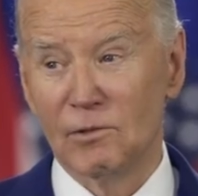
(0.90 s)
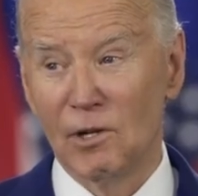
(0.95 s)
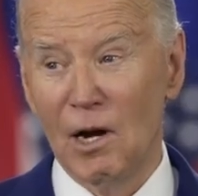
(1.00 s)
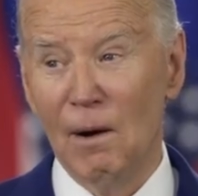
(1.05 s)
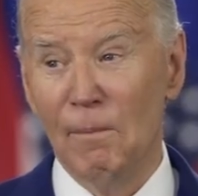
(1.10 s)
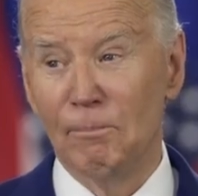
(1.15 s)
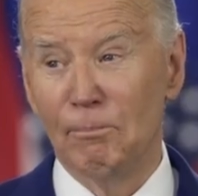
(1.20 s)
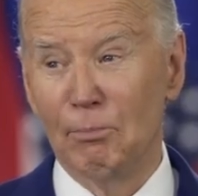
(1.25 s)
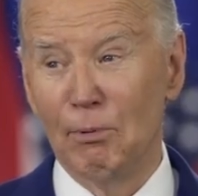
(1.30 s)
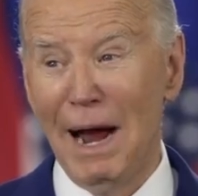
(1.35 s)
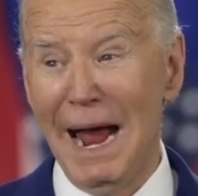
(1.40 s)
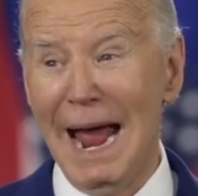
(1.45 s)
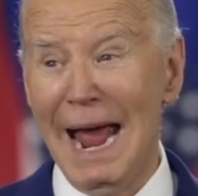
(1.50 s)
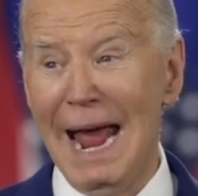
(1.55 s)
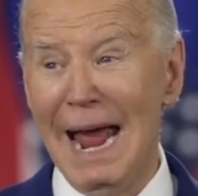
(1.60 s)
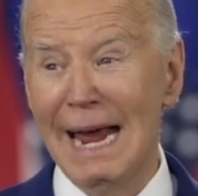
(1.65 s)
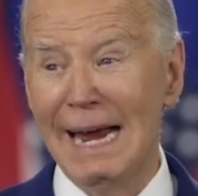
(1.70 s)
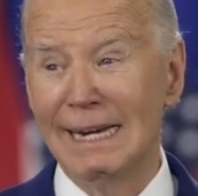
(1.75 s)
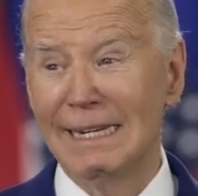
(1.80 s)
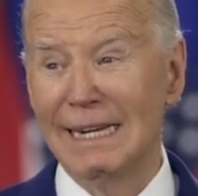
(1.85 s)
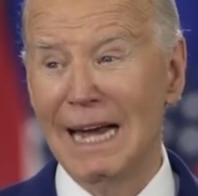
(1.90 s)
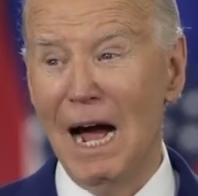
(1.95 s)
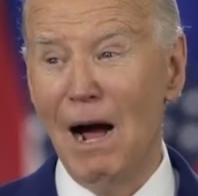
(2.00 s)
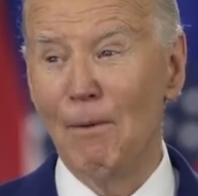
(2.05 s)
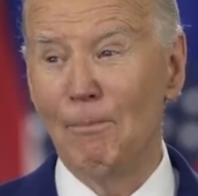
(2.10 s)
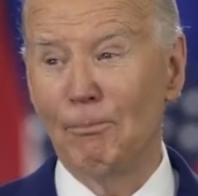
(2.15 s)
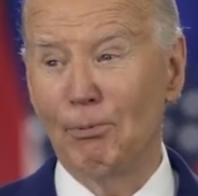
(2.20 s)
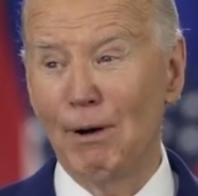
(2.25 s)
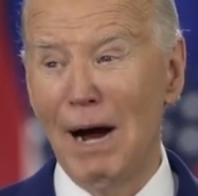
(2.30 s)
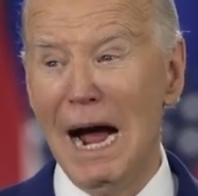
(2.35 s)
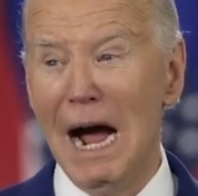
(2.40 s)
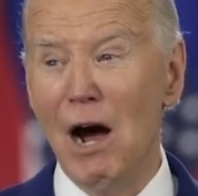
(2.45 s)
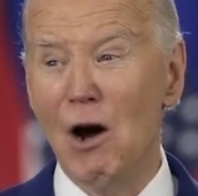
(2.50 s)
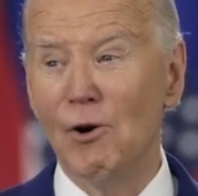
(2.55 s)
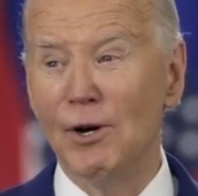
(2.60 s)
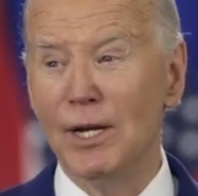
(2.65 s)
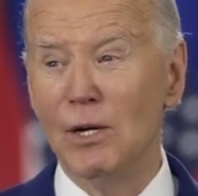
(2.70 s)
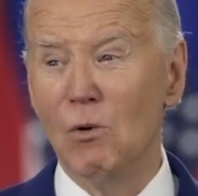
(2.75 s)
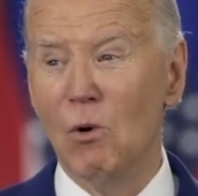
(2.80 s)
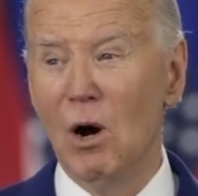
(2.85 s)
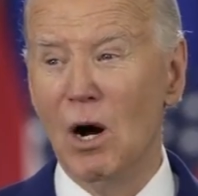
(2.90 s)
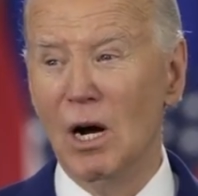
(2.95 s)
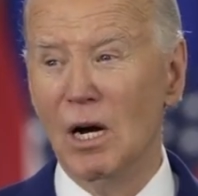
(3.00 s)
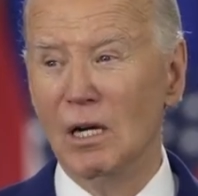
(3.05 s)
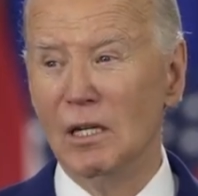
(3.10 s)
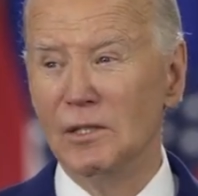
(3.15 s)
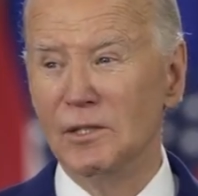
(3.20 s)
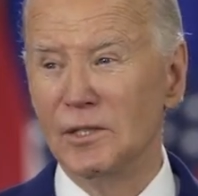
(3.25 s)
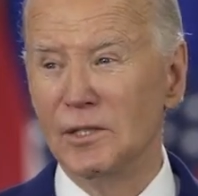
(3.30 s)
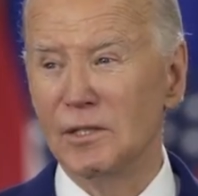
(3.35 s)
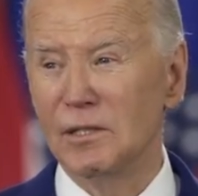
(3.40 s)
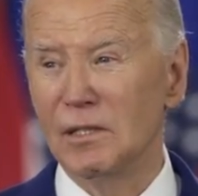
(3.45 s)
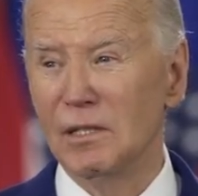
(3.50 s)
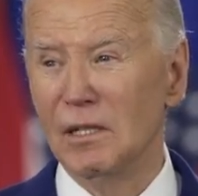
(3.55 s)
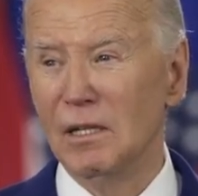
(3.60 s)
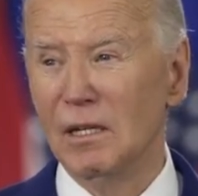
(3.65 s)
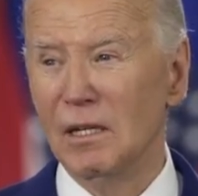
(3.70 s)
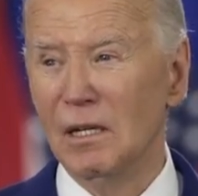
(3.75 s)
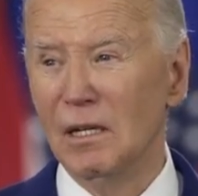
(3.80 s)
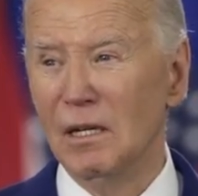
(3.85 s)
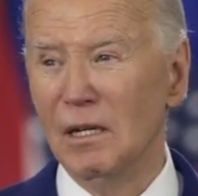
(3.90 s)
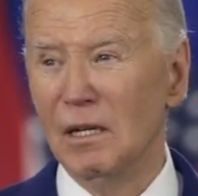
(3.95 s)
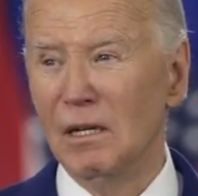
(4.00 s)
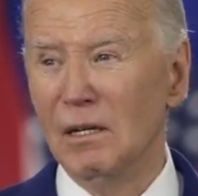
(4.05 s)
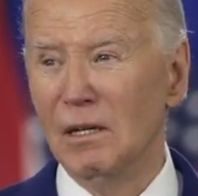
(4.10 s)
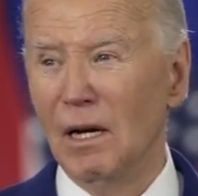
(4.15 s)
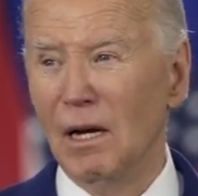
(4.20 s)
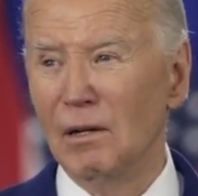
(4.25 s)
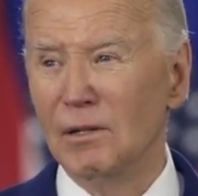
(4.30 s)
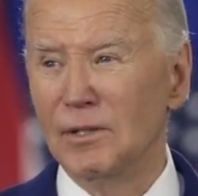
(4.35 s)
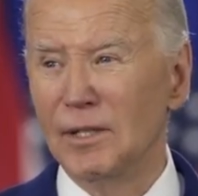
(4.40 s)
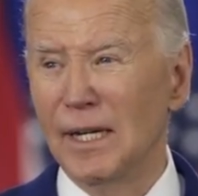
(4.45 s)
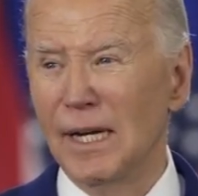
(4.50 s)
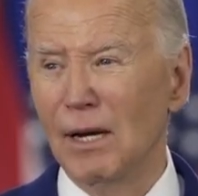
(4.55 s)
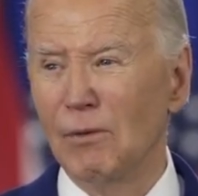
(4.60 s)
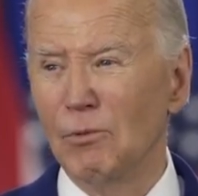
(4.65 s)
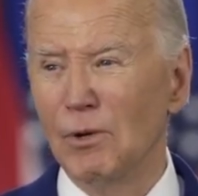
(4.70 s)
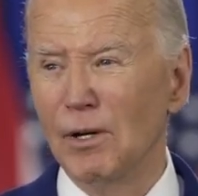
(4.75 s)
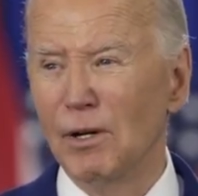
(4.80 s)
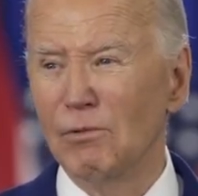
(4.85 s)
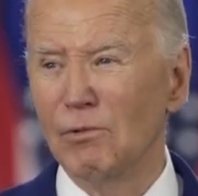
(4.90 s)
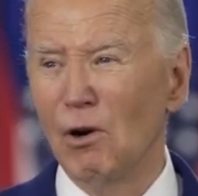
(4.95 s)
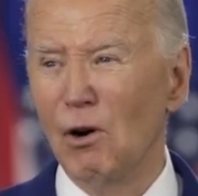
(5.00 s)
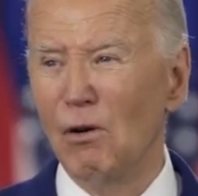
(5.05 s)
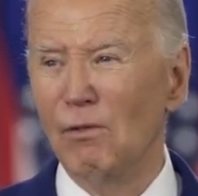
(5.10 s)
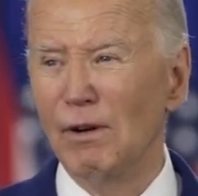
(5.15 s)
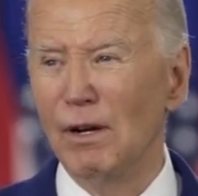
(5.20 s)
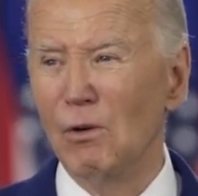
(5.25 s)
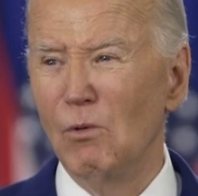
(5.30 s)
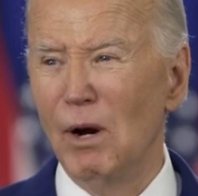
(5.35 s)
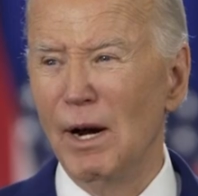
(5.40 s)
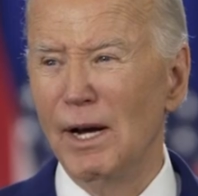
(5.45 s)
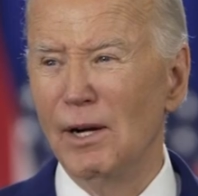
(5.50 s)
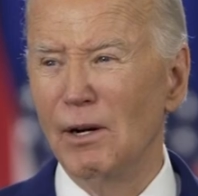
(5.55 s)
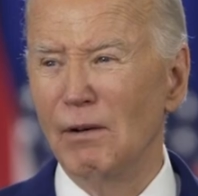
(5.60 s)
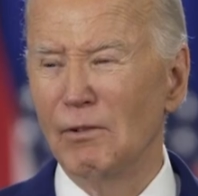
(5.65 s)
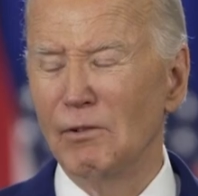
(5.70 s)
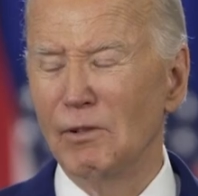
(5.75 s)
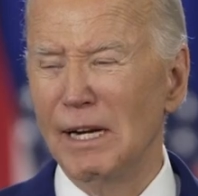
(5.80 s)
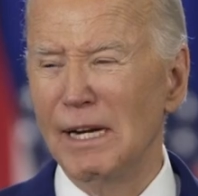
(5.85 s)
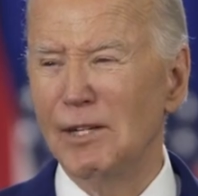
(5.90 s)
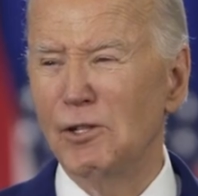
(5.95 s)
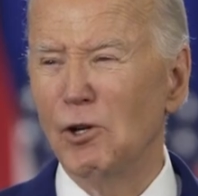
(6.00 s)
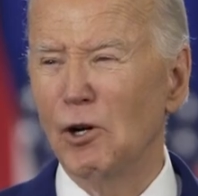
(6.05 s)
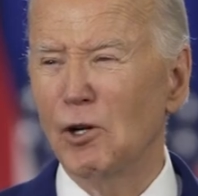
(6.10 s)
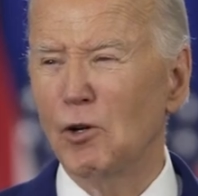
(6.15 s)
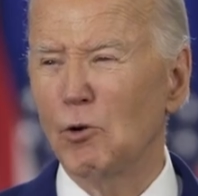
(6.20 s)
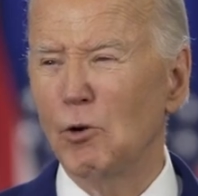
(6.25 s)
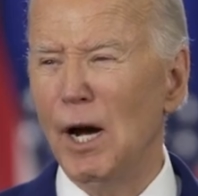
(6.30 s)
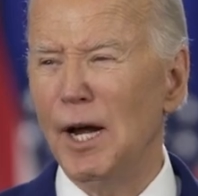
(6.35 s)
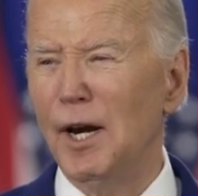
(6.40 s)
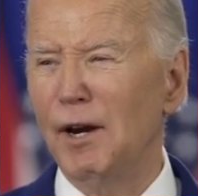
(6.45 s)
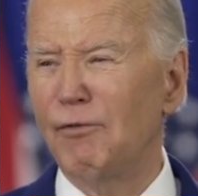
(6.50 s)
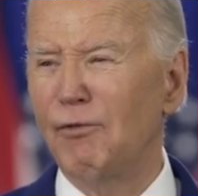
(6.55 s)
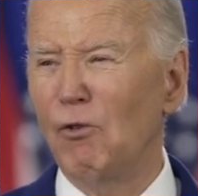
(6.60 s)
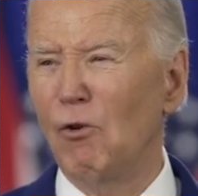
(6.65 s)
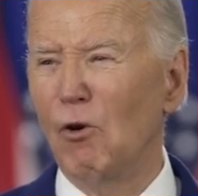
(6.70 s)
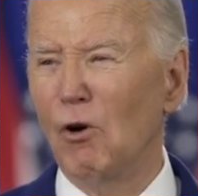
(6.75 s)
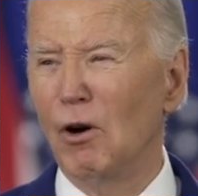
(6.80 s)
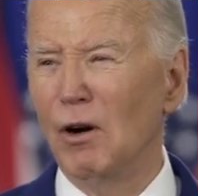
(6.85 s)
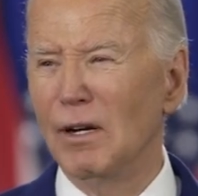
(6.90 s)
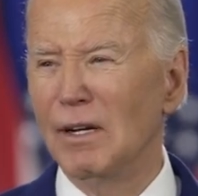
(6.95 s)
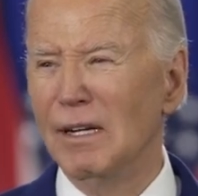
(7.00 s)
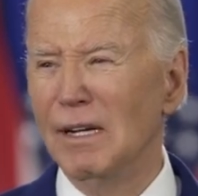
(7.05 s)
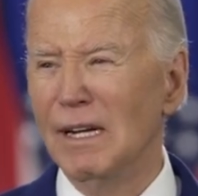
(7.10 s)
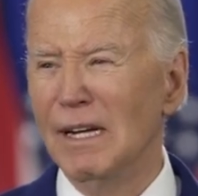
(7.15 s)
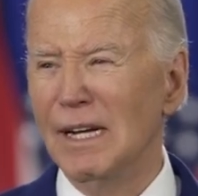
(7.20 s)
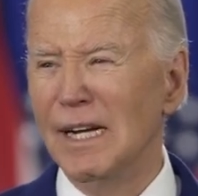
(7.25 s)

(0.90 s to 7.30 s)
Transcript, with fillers: Trump bragged how proud he was to get rid of Roe v. Wade over. He took credit for it.